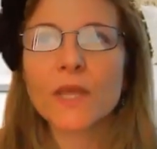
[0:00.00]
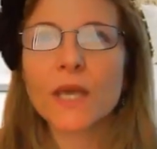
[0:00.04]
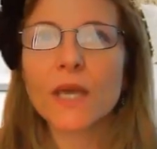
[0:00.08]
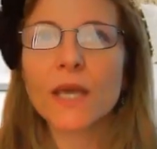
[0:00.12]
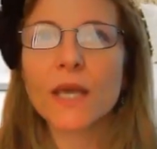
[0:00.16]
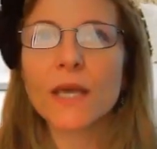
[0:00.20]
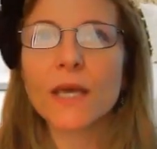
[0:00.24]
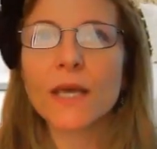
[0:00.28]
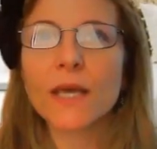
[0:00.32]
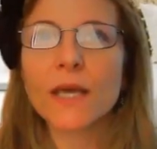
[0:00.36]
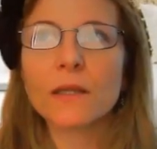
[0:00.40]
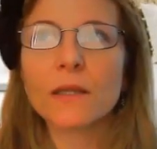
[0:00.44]

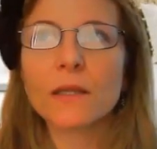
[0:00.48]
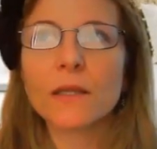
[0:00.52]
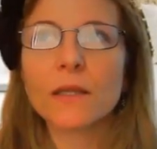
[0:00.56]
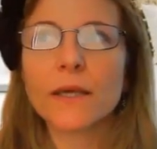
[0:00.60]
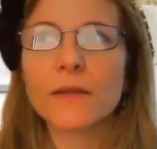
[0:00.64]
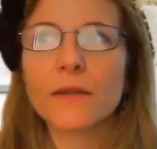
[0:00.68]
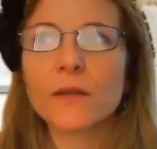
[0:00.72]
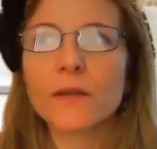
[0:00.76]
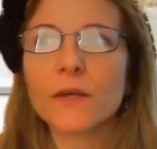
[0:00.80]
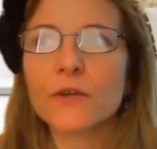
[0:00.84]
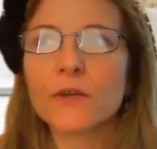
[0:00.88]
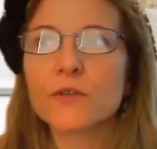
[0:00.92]
and
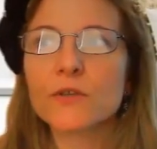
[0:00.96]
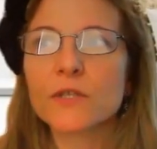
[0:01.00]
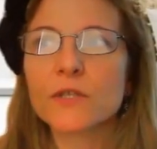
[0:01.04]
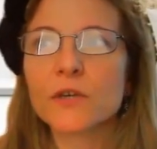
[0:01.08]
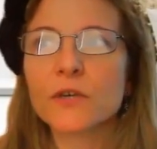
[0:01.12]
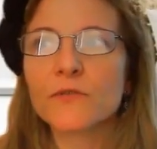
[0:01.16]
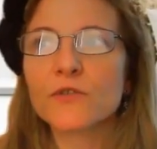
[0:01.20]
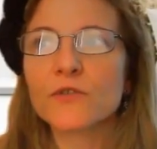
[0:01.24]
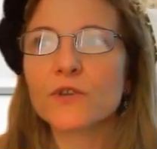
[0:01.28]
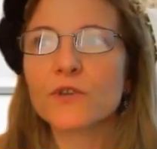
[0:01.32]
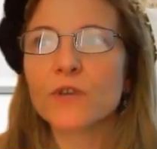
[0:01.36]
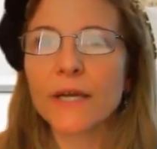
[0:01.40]
then let
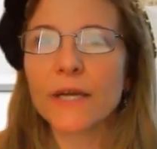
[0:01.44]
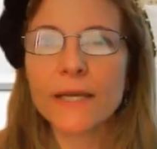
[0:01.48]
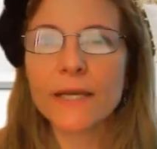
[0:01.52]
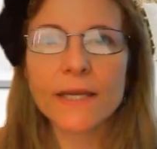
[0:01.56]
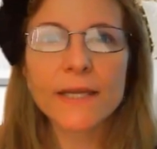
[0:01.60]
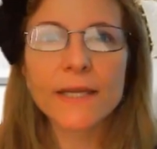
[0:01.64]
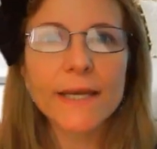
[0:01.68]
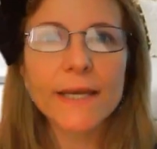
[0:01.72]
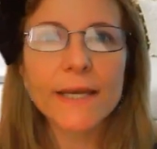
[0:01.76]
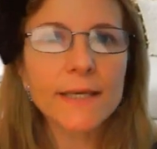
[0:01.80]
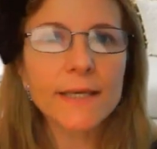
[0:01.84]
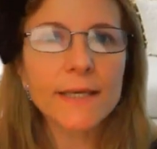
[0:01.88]
yourself try it
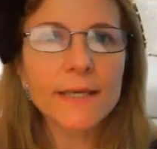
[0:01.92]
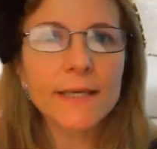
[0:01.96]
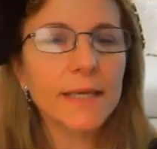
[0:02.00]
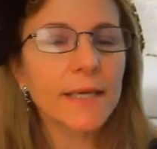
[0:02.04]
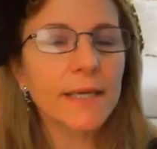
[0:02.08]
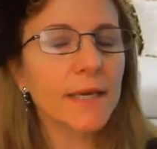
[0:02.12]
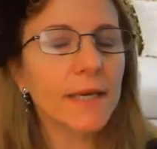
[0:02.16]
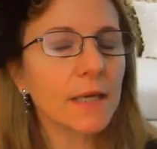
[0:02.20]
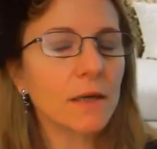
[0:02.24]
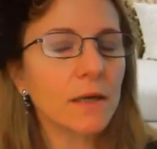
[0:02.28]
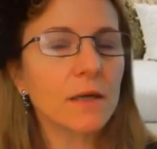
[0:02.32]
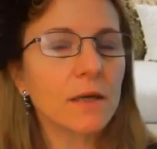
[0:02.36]
again and
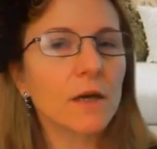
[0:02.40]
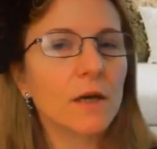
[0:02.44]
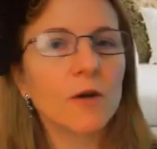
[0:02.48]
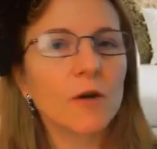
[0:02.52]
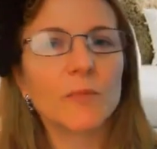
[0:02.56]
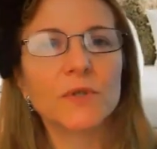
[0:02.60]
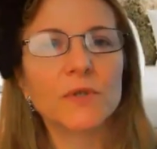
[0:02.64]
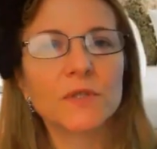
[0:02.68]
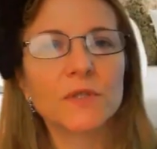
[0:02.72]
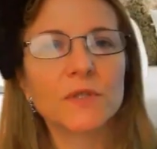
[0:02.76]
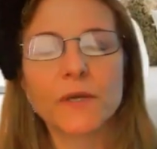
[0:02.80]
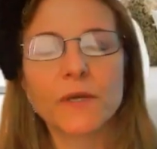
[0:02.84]
again a
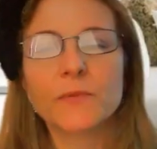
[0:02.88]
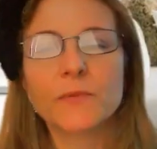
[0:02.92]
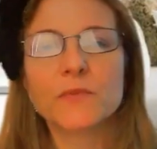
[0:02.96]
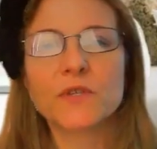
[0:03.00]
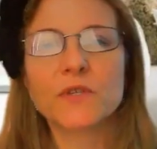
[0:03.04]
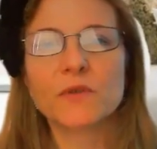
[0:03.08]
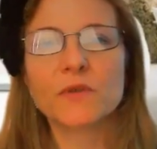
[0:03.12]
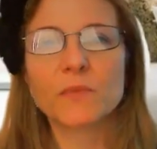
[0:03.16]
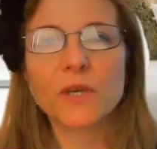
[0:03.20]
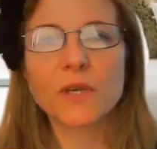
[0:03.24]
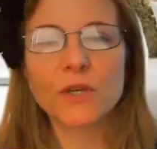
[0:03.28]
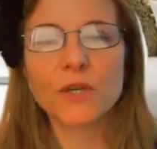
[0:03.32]
couple times
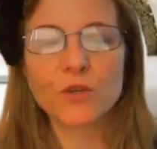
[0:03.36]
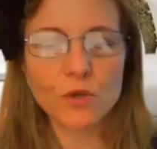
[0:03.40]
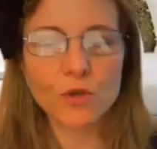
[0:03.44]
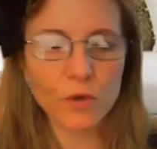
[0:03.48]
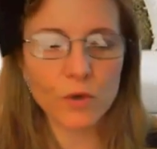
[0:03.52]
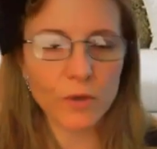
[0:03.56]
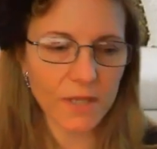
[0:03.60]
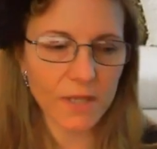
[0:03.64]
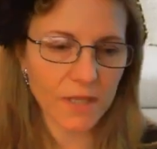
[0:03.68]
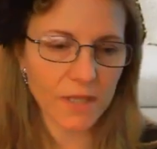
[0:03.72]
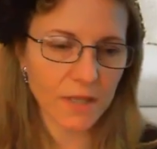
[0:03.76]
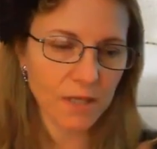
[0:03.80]
to make
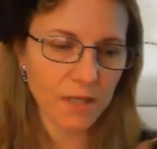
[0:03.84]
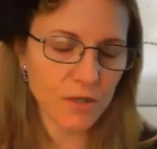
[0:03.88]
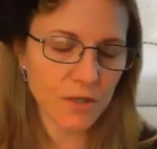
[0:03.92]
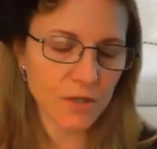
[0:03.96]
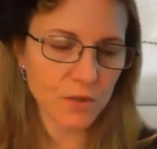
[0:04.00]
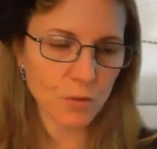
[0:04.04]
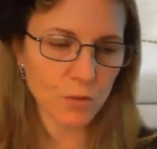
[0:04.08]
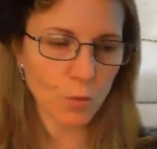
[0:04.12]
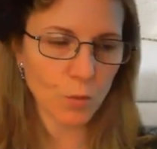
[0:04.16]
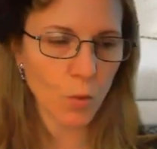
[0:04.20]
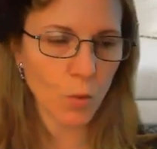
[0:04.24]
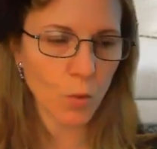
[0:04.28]
sure that
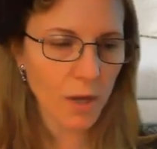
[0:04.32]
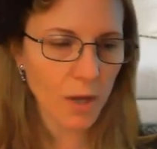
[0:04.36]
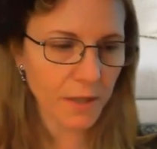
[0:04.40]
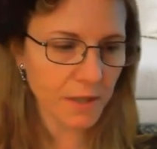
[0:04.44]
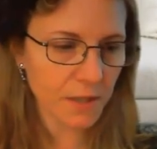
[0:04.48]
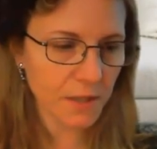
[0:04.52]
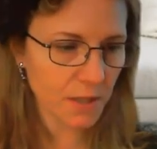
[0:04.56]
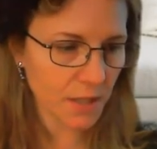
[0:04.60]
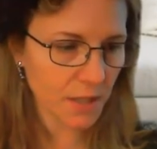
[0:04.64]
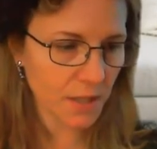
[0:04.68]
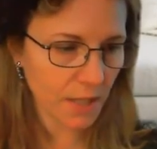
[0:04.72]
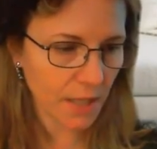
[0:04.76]
this
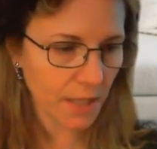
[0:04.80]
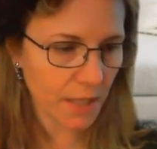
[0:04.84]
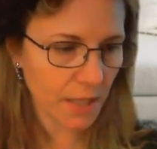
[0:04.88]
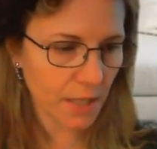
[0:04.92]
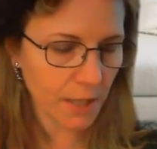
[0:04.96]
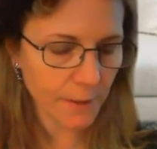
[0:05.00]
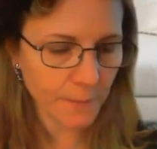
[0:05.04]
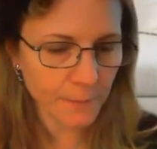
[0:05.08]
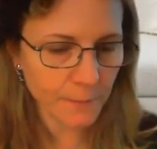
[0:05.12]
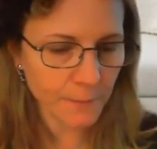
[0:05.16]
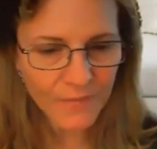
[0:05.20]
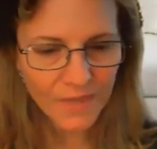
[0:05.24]
one
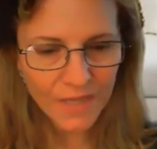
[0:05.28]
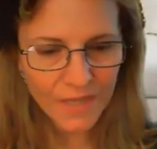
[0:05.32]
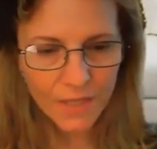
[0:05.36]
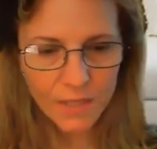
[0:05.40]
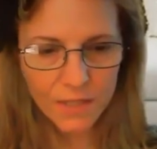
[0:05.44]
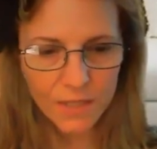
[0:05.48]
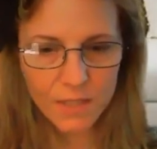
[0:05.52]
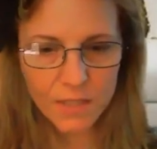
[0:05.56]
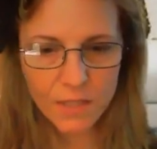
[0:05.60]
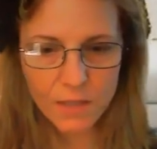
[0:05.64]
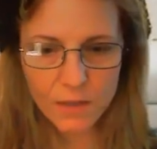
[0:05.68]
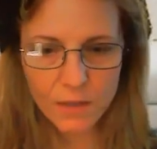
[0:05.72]
thing
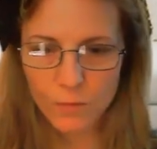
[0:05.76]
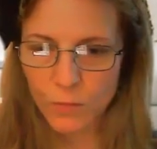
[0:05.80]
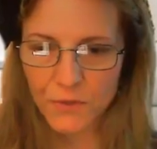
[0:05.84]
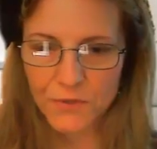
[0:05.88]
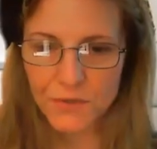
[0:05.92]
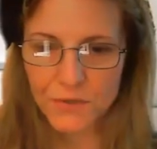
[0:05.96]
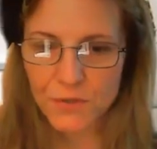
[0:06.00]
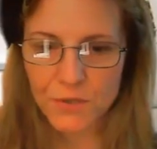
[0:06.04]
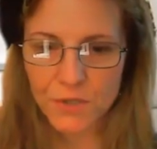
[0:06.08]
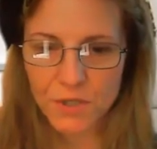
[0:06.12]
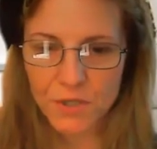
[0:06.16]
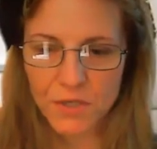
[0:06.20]

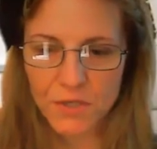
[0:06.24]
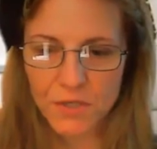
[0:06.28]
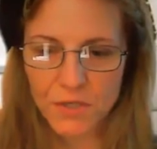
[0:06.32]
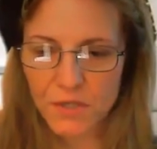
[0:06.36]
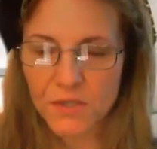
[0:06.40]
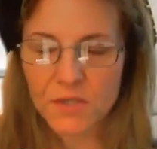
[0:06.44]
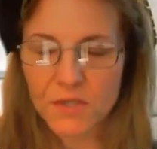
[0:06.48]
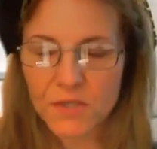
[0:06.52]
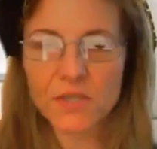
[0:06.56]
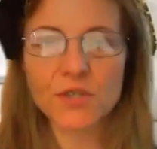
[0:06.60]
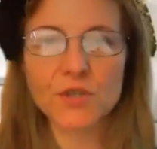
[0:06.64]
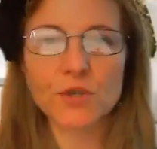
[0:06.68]
wasn't just
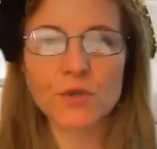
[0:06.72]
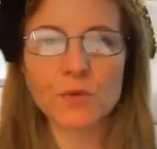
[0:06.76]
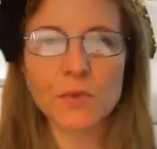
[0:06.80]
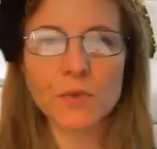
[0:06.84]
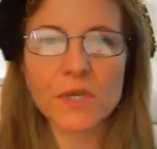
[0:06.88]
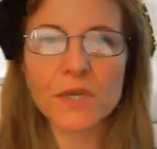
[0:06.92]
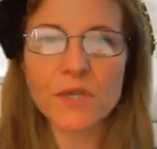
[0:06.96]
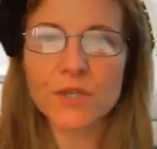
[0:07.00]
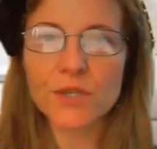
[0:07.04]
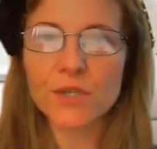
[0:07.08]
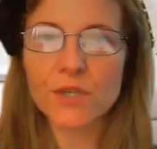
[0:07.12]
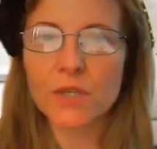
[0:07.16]
a
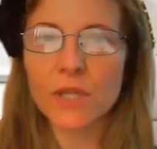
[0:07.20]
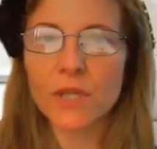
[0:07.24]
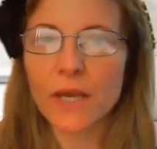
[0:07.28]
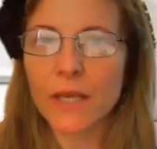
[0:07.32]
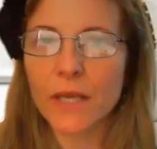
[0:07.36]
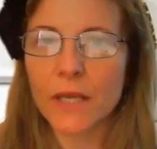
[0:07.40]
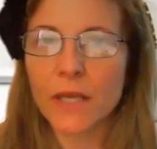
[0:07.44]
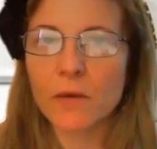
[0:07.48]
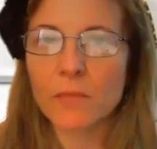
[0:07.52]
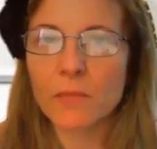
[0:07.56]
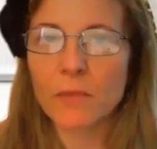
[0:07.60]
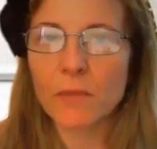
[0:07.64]
situation
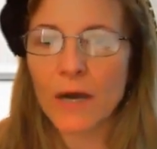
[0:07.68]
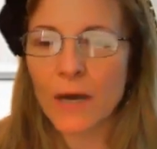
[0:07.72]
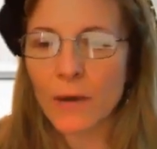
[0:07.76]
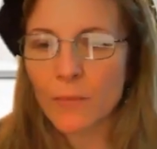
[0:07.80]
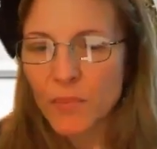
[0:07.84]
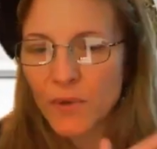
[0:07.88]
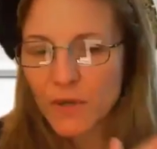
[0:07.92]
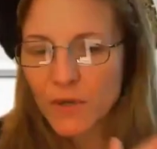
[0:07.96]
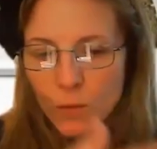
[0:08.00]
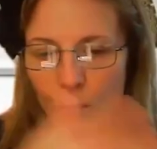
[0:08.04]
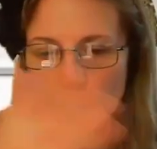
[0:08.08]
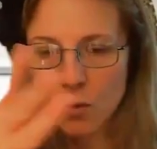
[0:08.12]
that came
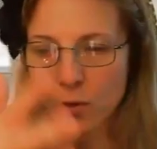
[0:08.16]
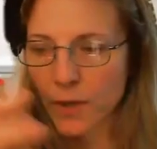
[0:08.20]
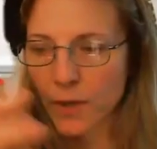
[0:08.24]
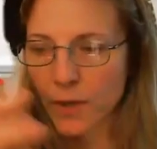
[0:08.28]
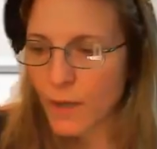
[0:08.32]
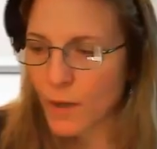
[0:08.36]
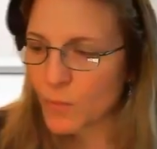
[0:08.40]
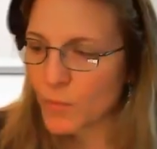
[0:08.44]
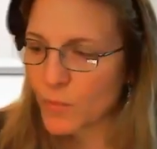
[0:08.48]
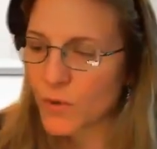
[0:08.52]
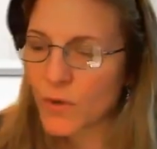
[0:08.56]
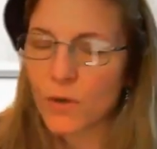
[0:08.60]
up and it won't
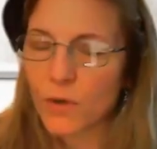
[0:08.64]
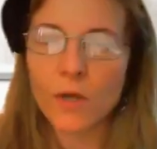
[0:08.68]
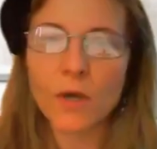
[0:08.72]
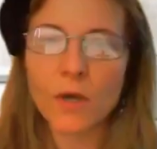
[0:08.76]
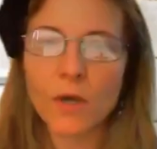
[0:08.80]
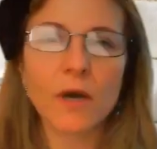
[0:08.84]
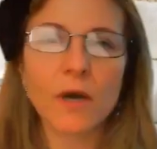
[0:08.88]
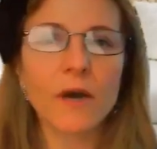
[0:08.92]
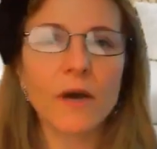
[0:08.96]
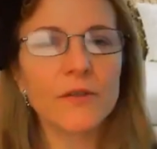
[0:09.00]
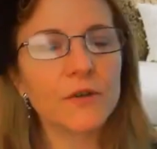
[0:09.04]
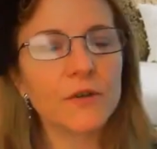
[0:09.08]
happen
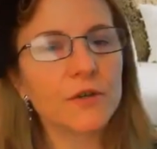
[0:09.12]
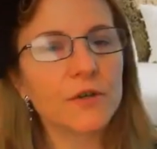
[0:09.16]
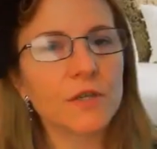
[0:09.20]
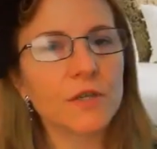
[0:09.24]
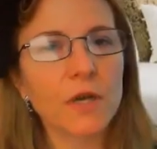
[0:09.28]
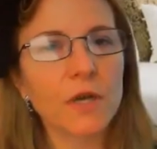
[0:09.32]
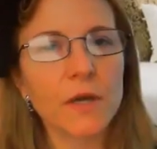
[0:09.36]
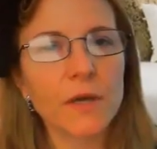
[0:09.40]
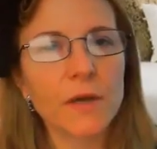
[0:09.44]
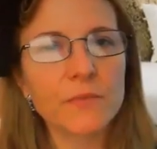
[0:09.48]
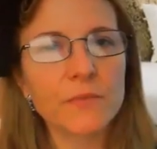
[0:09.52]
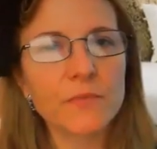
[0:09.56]
other
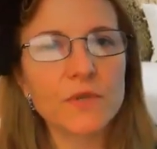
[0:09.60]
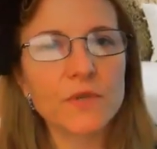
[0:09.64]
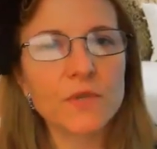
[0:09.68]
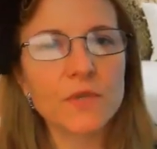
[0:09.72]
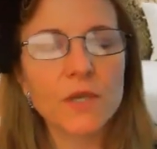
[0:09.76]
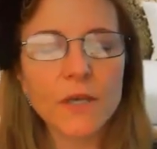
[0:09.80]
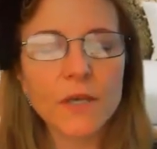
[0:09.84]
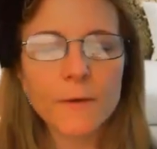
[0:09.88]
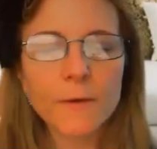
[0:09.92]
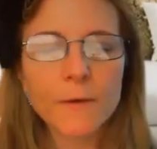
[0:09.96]
times.